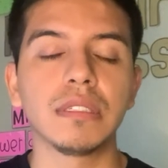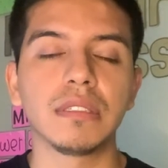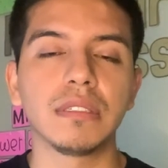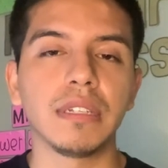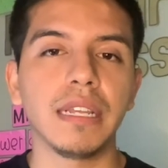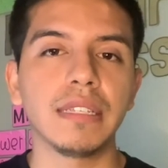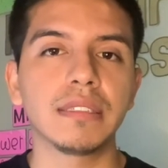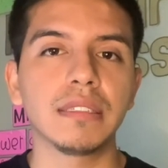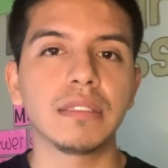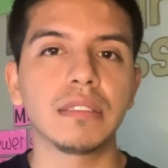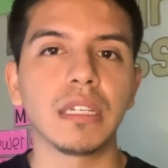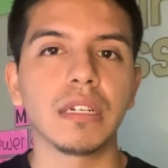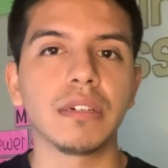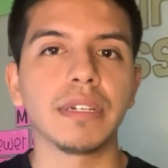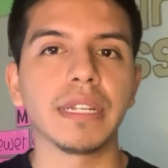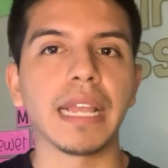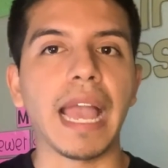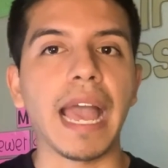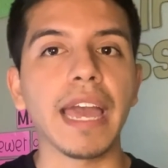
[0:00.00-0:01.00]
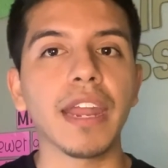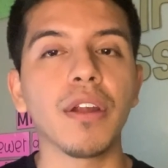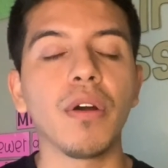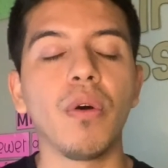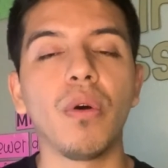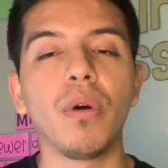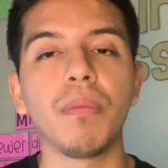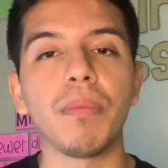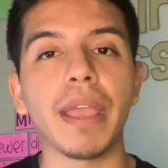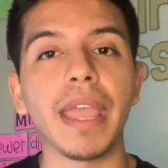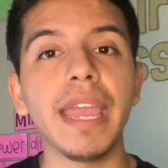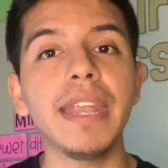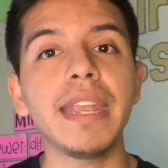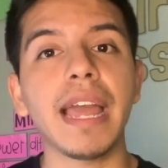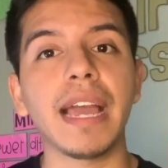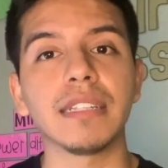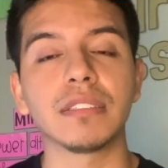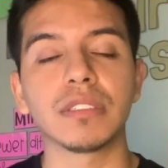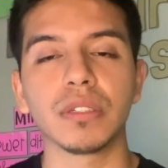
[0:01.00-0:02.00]
necessary at home
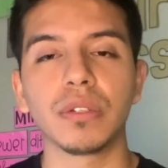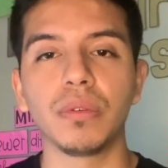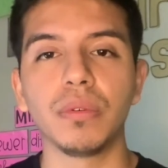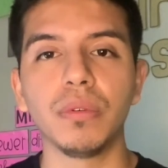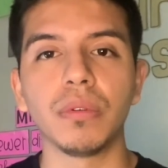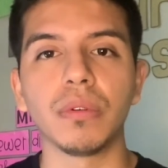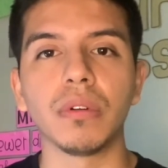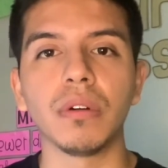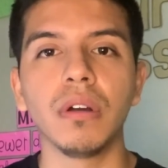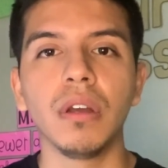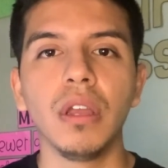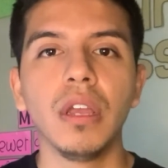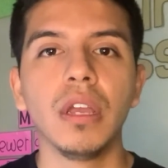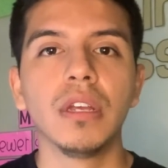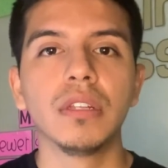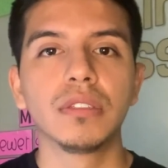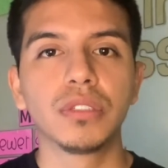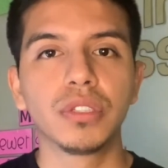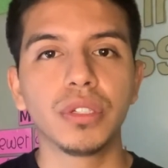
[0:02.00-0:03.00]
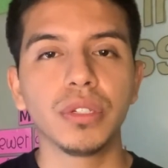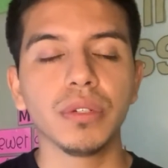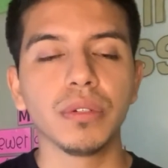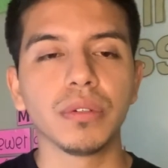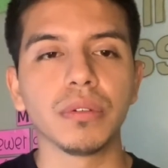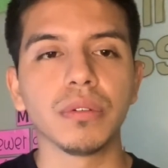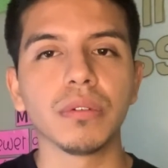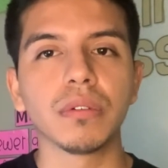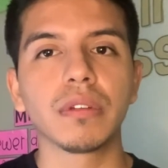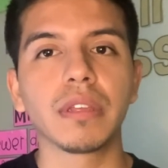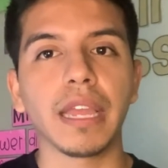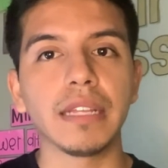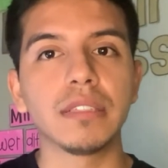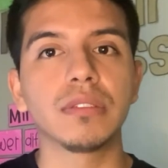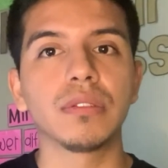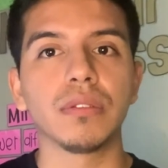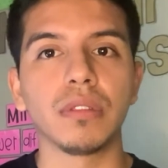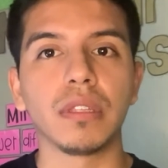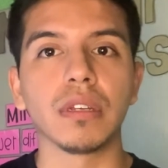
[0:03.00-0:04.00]
and at school to
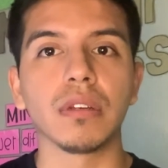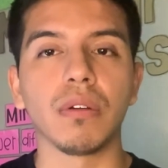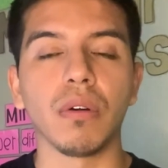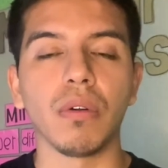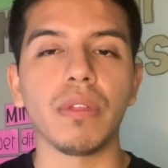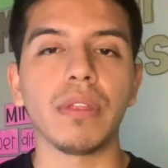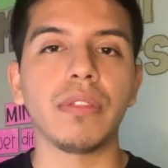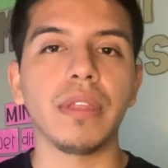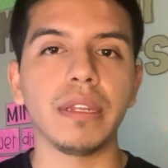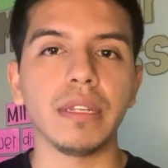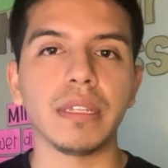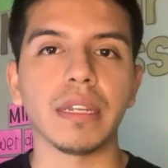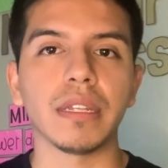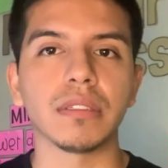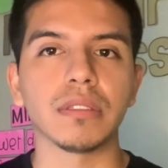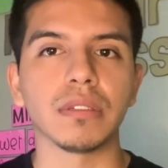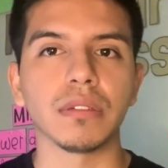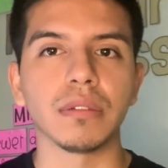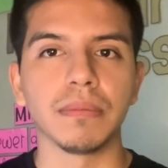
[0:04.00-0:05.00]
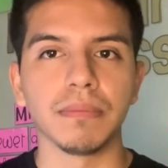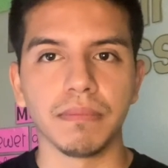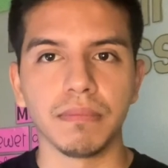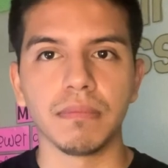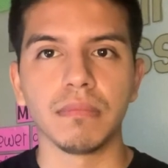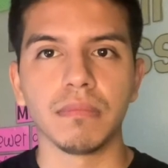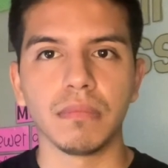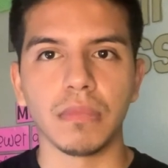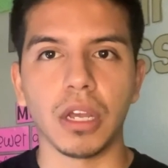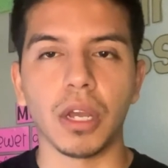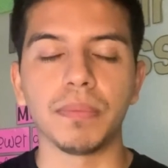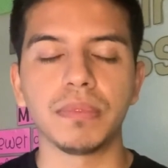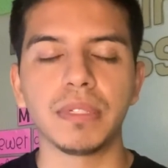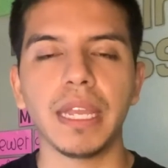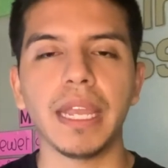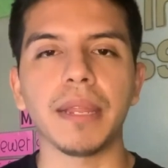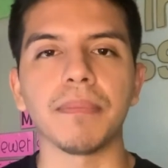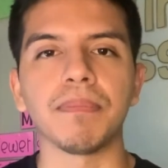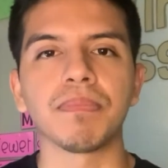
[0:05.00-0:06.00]
get to the goal that they needed to
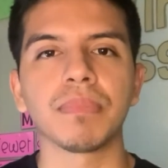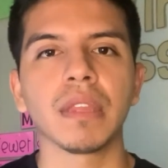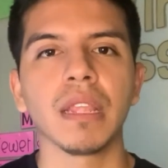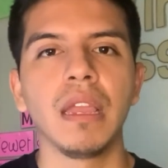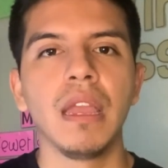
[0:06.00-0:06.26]
obtain.